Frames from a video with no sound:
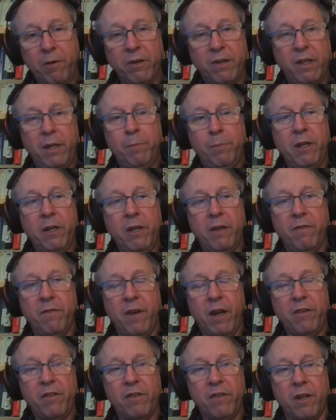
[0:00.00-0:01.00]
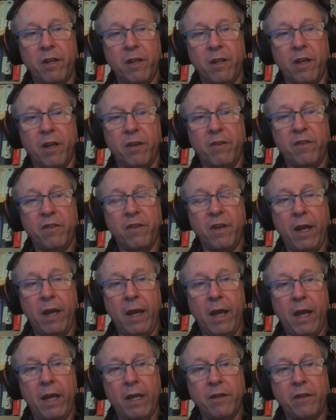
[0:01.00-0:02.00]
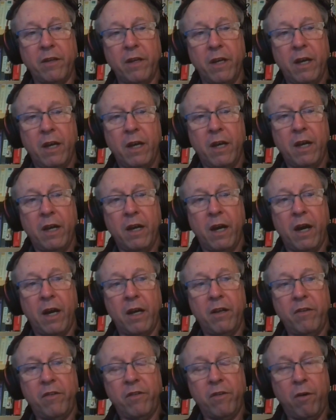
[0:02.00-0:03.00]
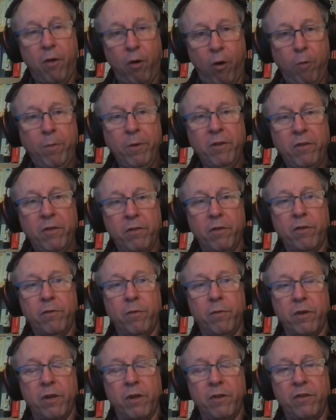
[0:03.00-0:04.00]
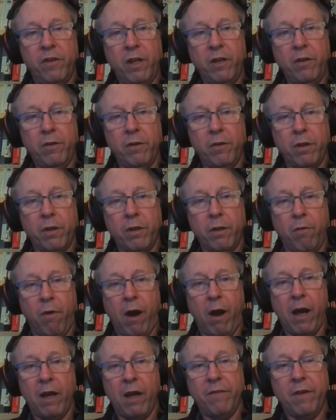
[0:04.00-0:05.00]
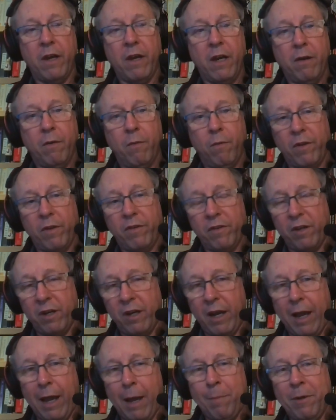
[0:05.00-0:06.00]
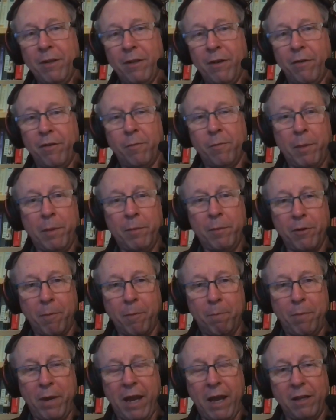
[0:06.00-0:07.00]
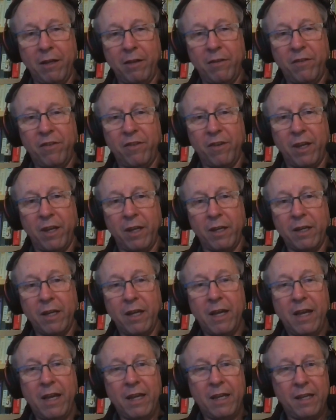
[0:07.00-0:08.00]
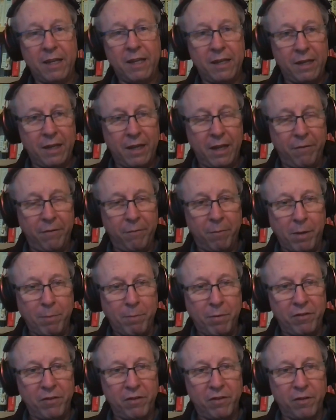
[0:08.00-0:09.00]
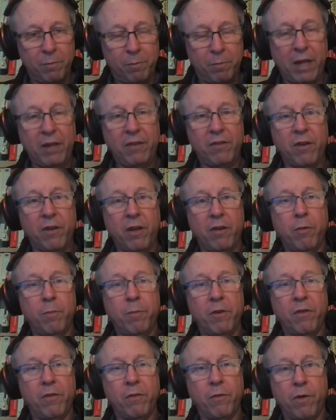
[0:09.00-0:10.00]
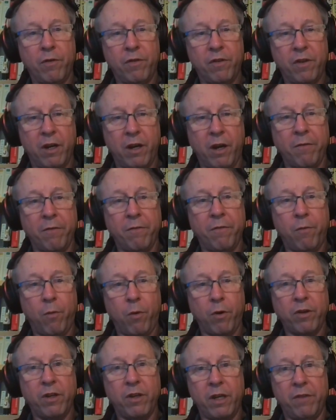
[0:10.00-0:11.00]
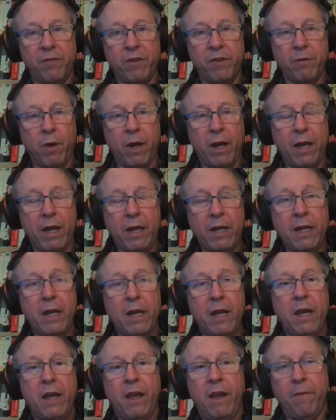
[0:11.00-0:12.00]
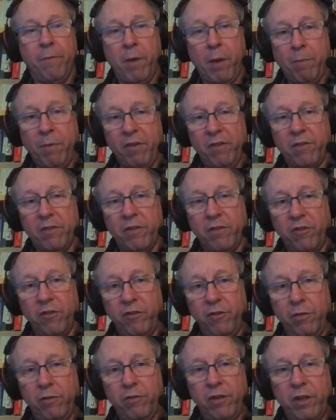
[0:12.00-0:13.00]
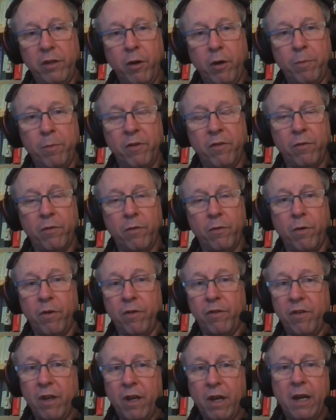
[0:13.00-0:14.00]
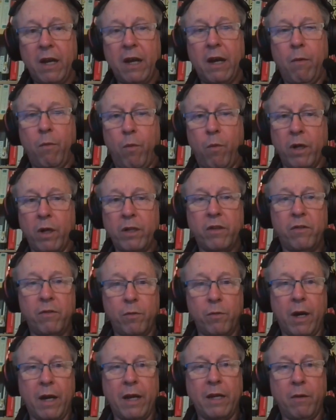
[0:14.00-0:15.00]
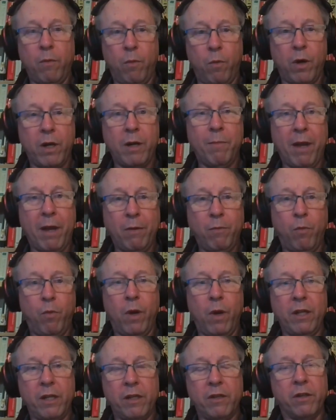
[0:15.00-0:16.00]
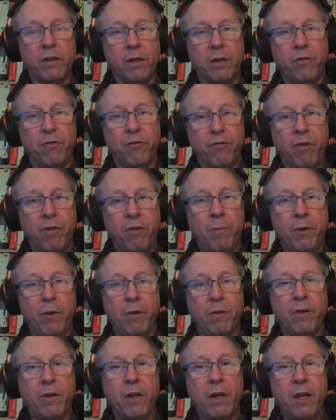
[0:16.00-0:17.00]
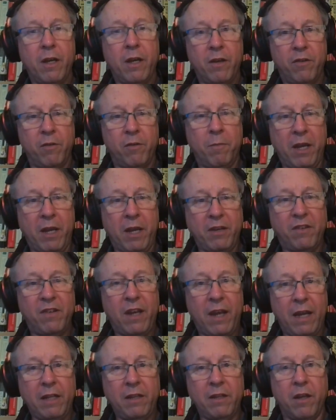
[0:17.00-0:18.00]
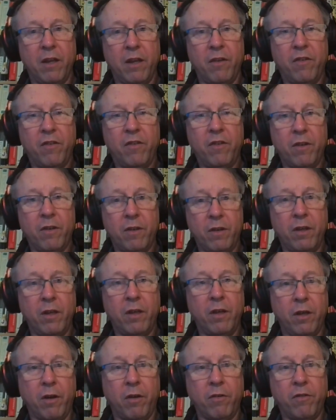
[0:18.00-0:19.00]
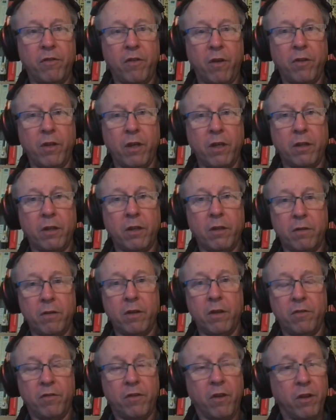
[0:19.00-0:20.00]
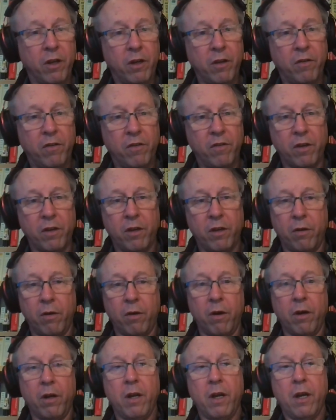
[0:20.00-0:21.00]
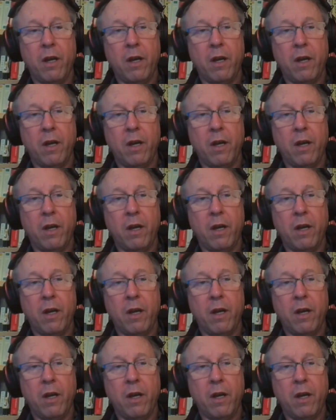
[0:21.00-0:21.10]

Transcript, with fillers: are deeply invested in this. And uh, so open source will continue to thrive. What's going to happen though is people are balancing, if my business is based on open source can i afford to give it away if my business is using open source what do i what am i willing to contribute to maintain this you know so that so that it's secure